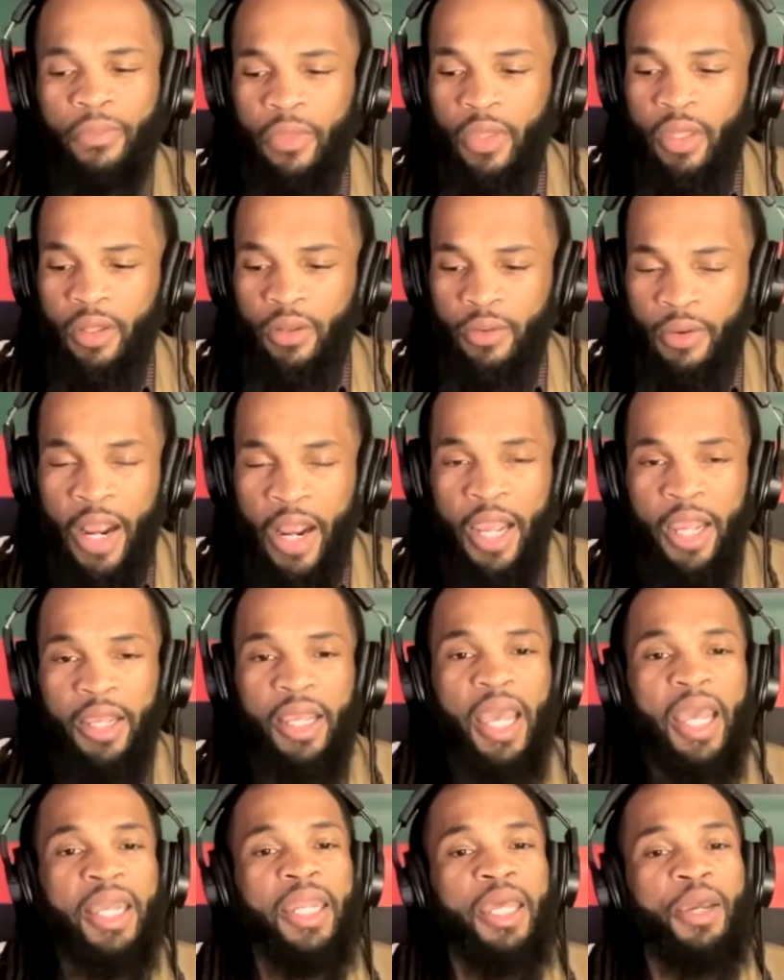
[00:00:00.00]
right?
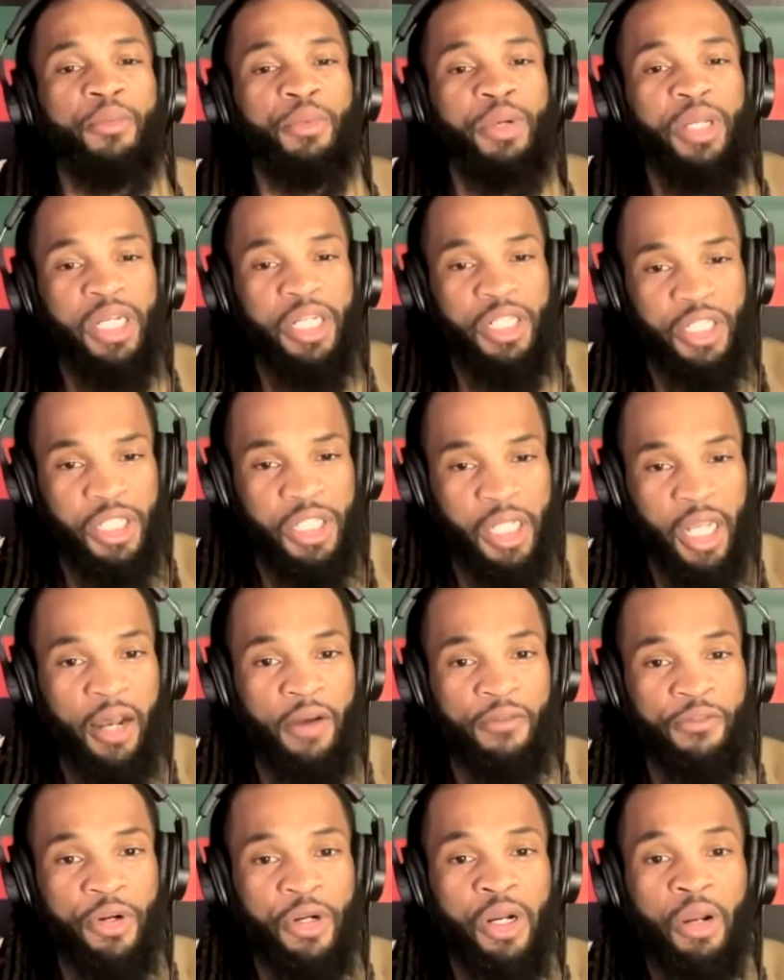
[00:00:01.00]
And then we
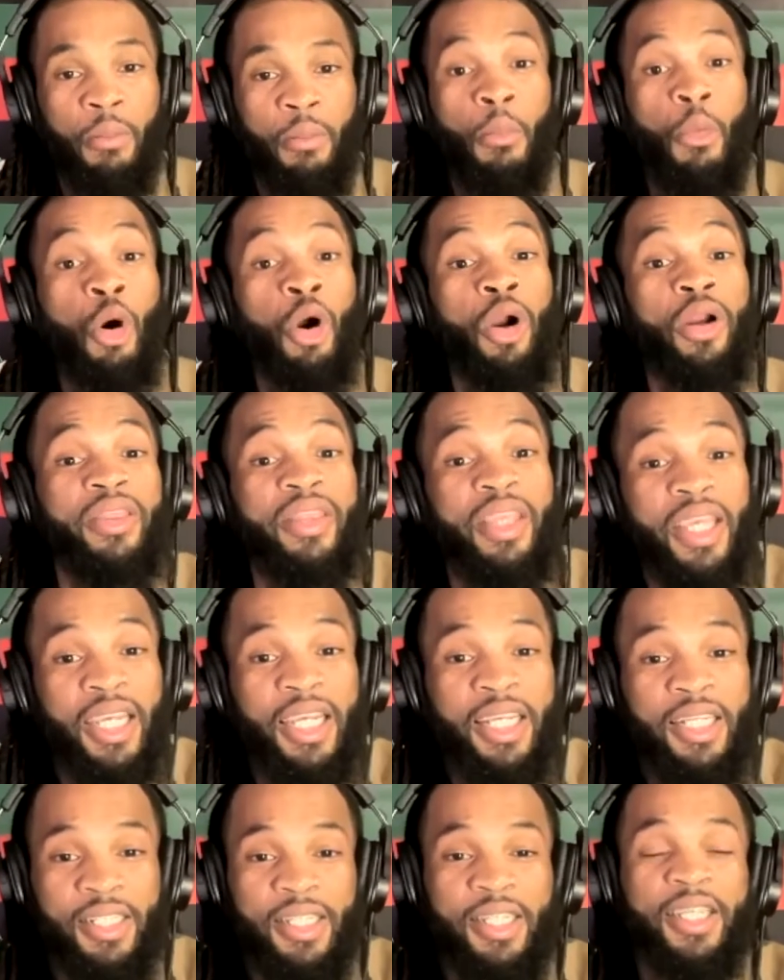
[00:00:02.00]
discover more
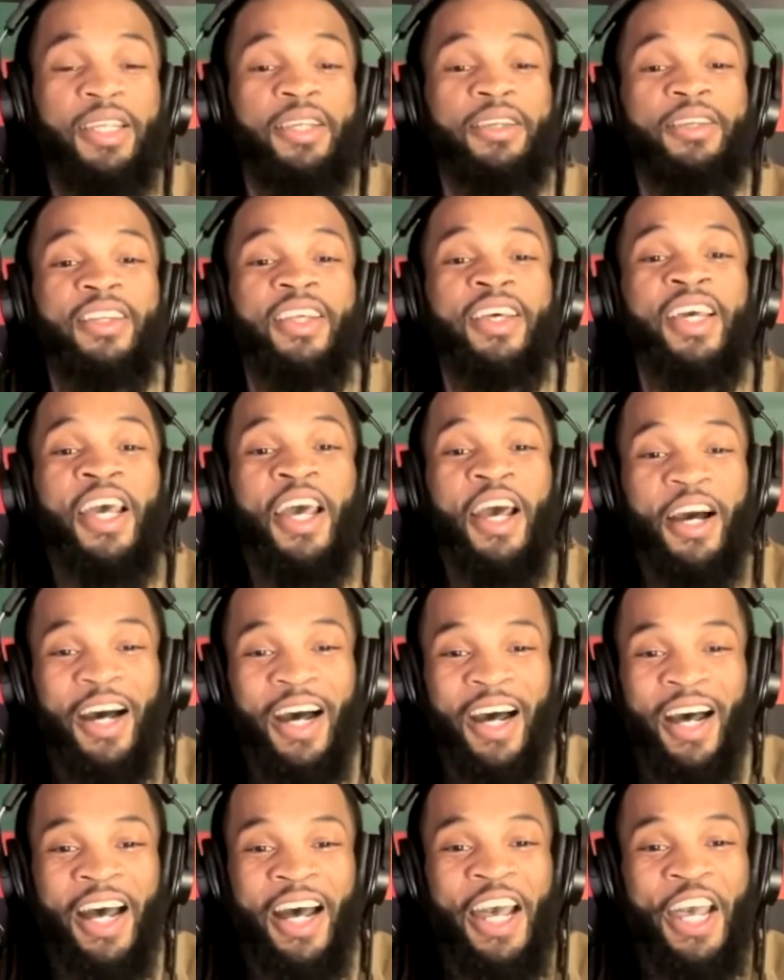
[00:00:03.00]
things need,
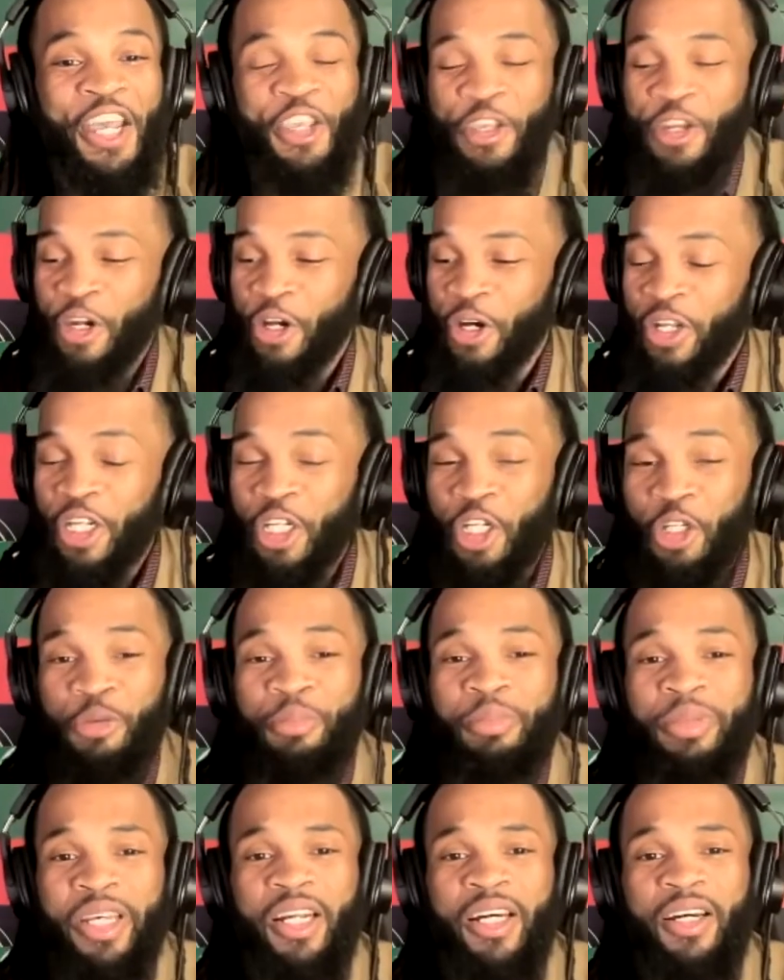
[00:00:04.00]
a little
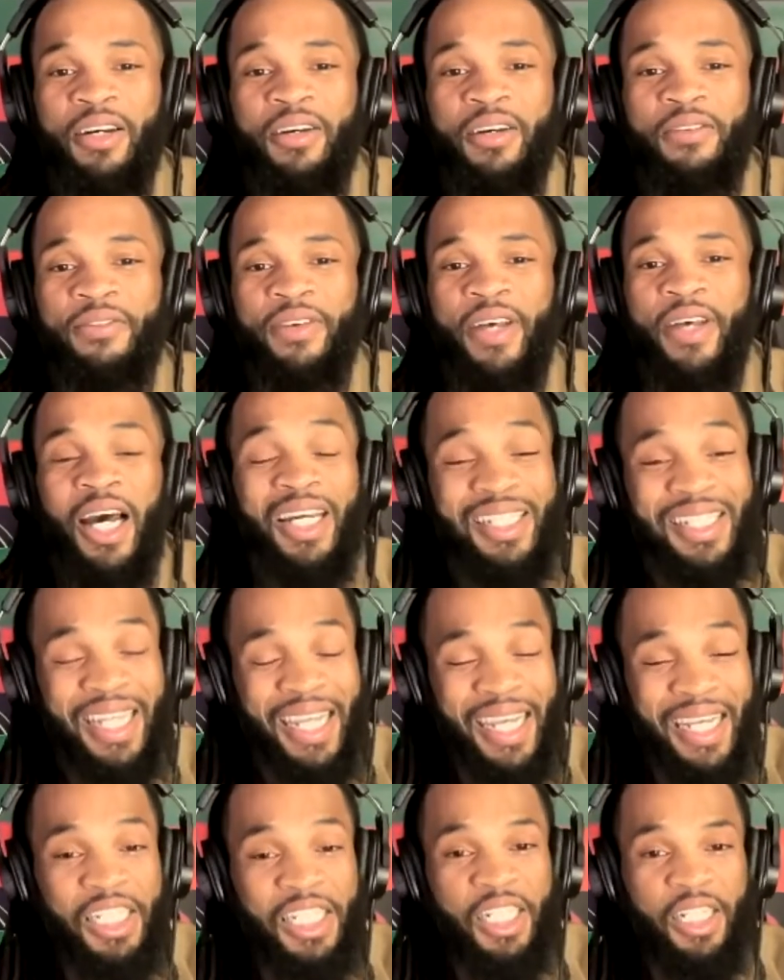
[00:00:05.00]
bit of
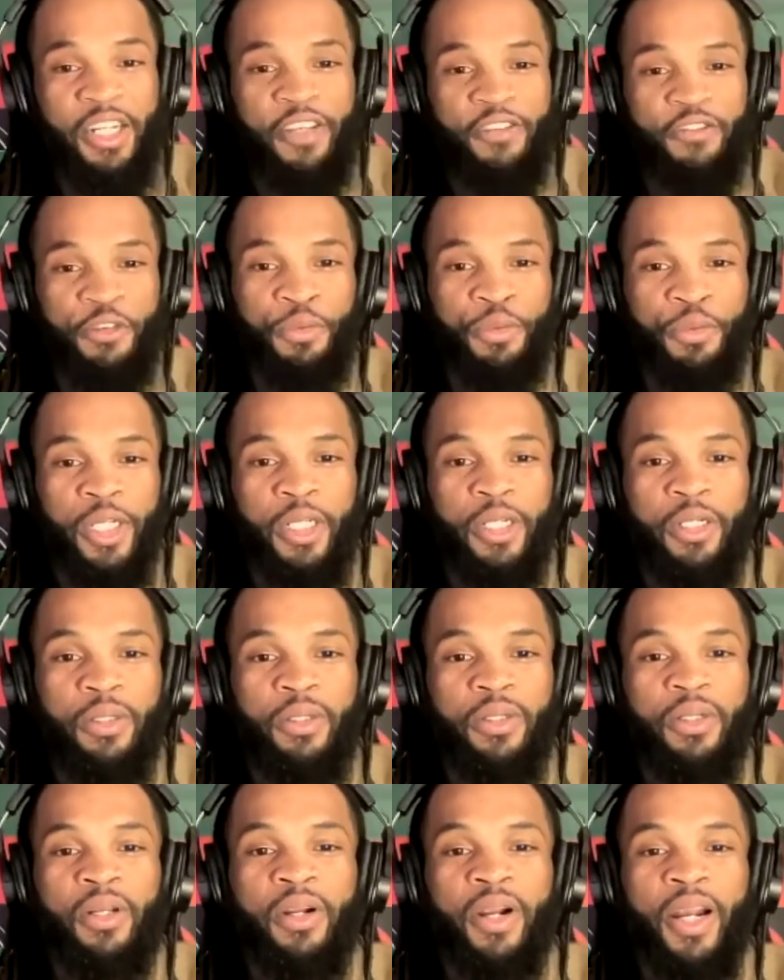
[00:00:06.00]
attention, if you will,
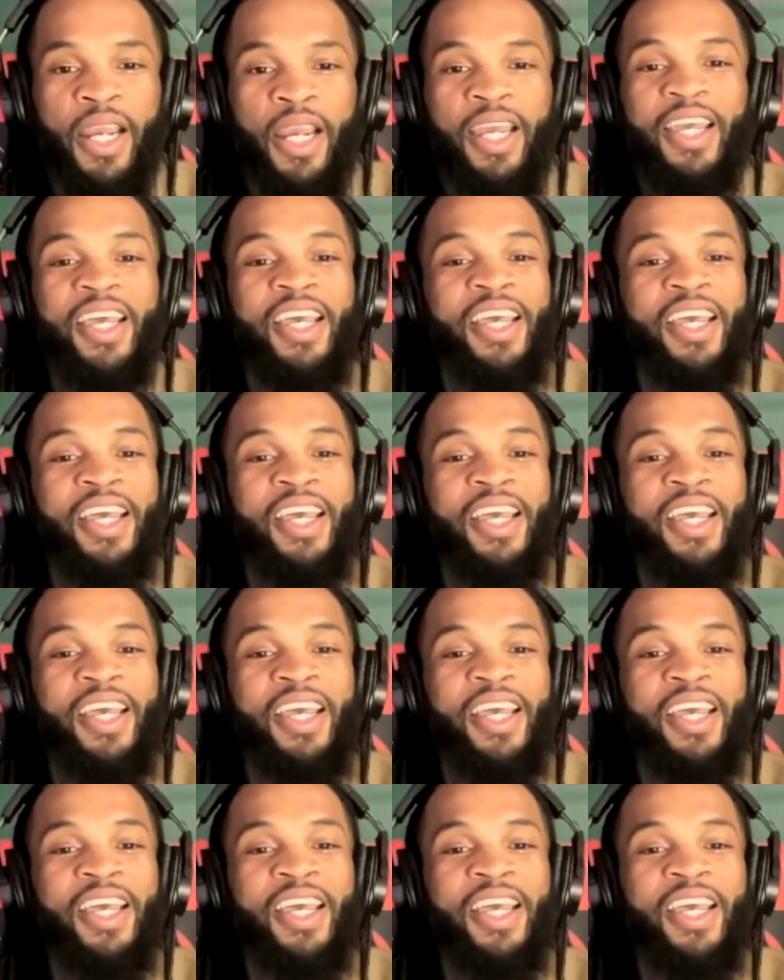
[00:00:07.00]
right?